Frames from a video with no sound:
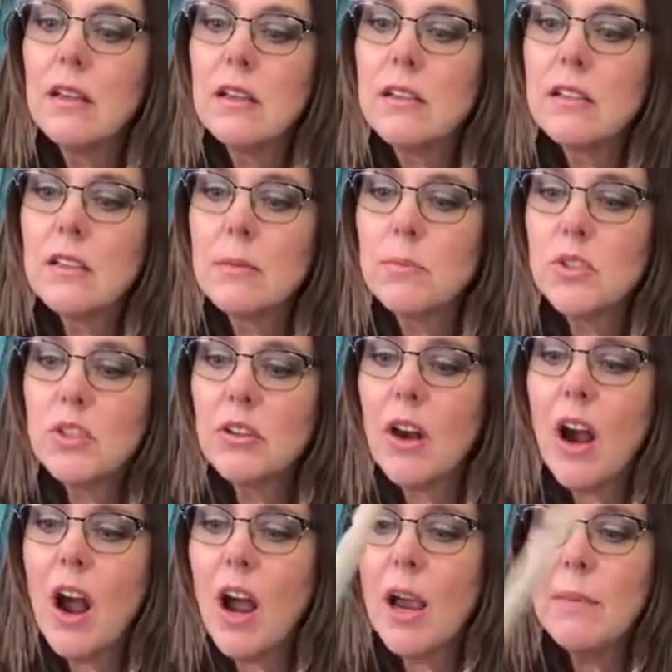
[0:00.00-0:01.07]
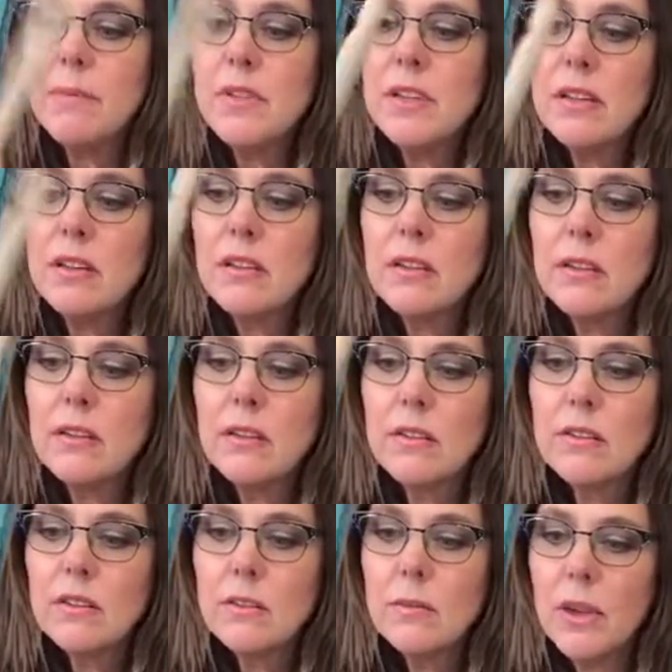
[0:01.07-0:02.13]
subscribed
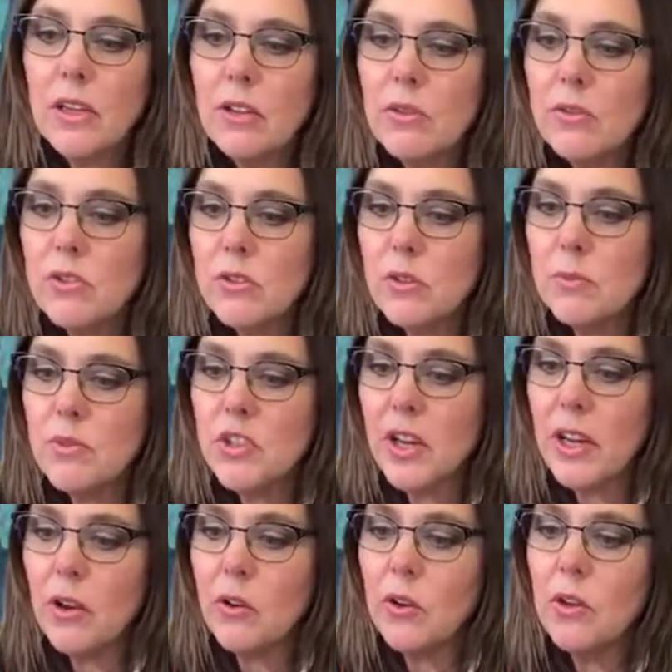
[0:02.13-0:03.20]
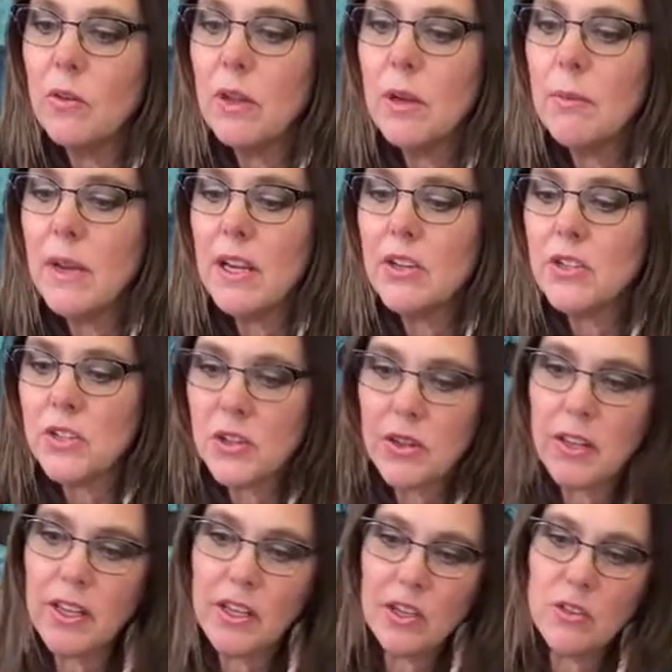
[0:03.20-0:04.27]
to my YouTube channel, you want to make sure
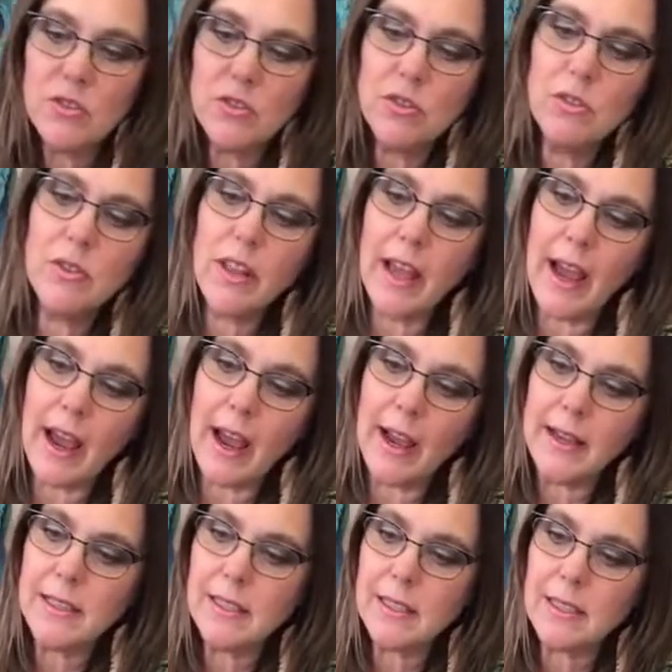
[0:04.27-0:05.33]
that you do that,